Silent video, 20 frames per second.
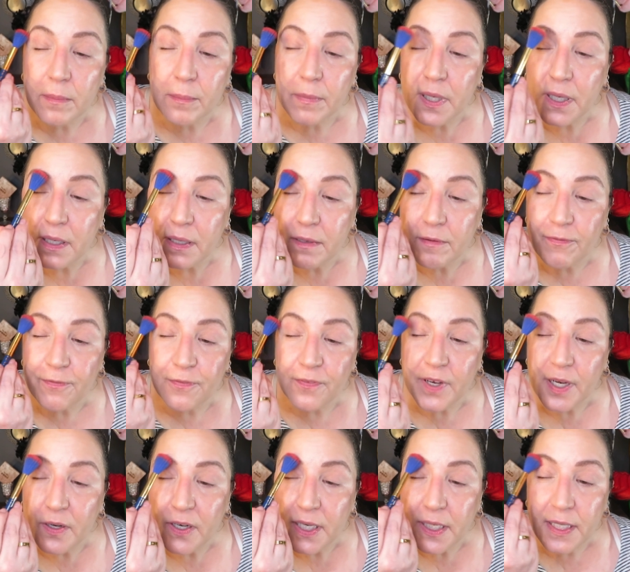my
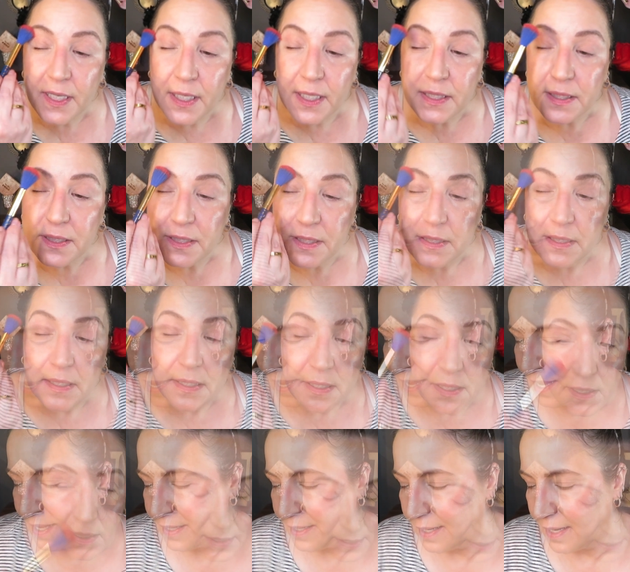fairy dust.
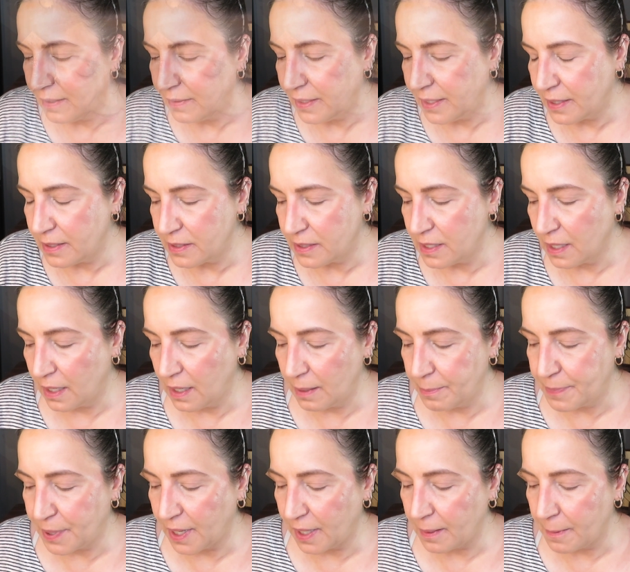Now here's the
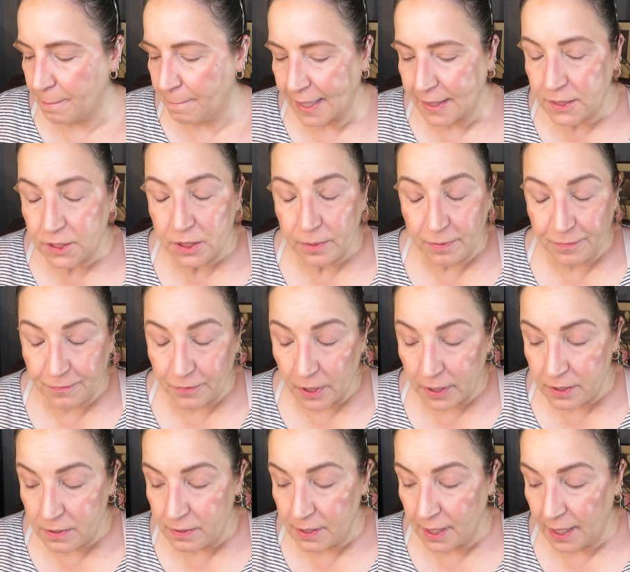hard part. Actually, before
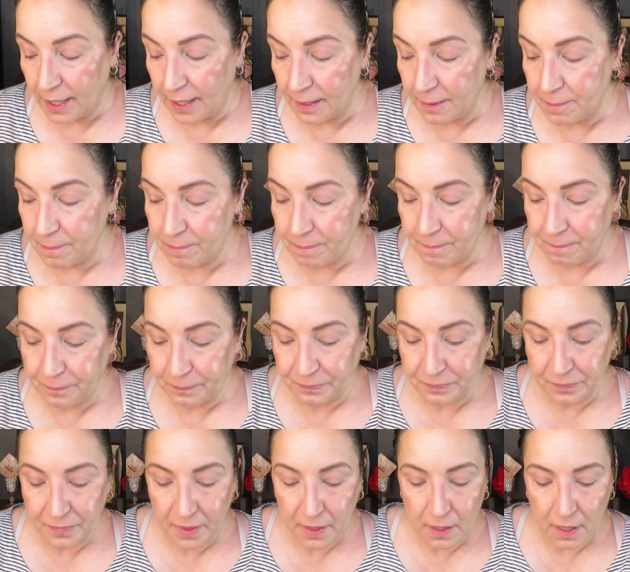I do that,
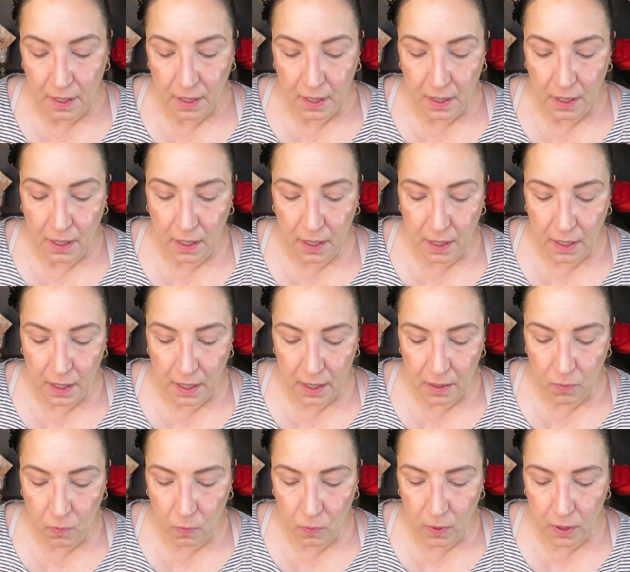
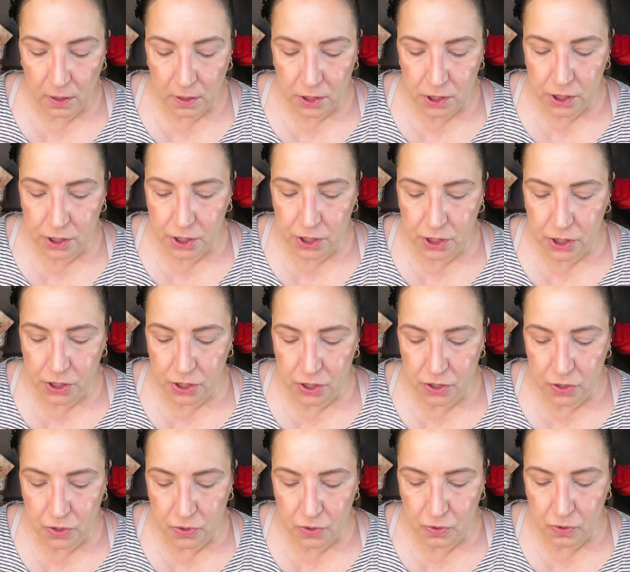I want to
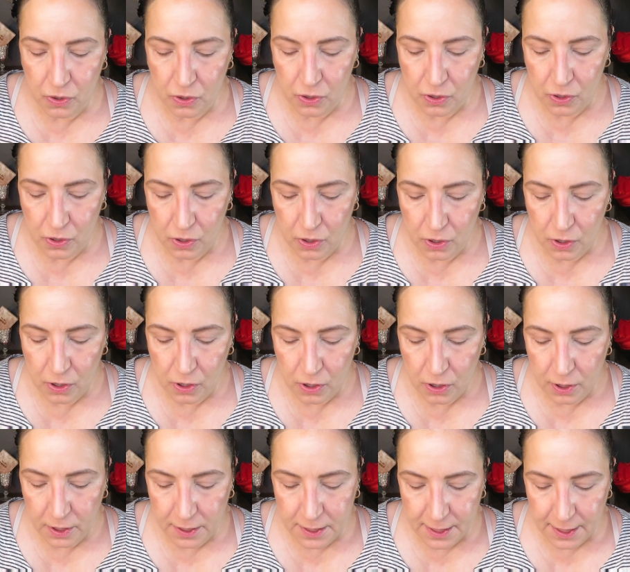do
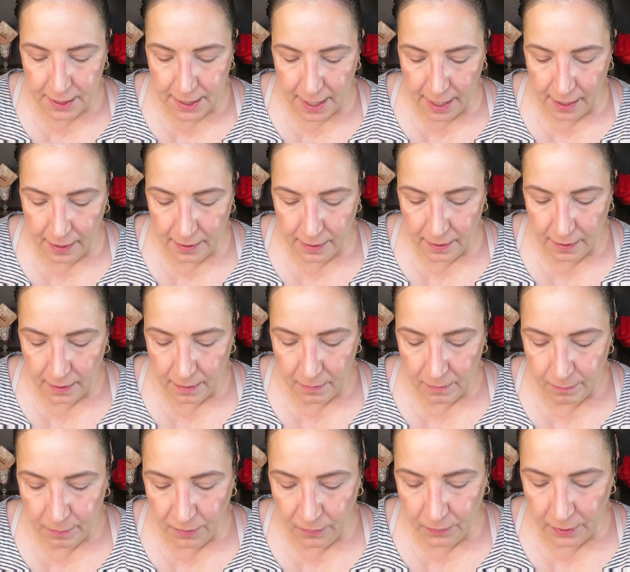this again,
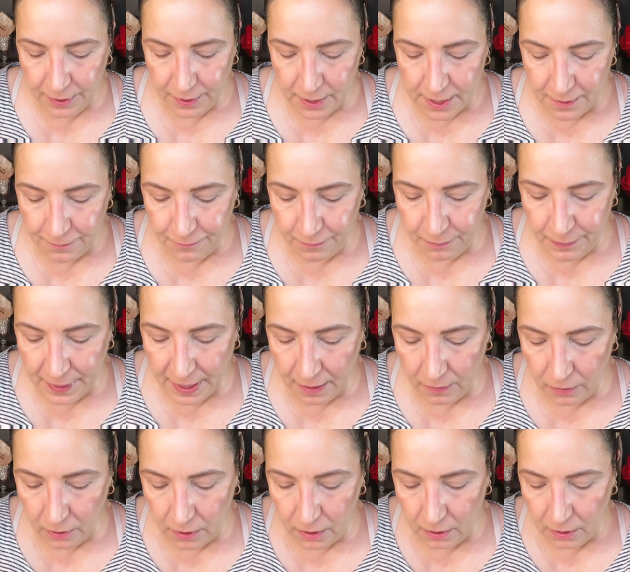but with a different
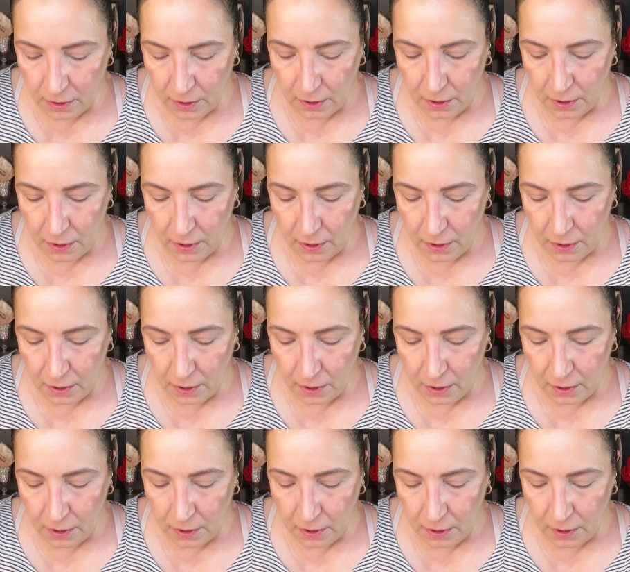powder,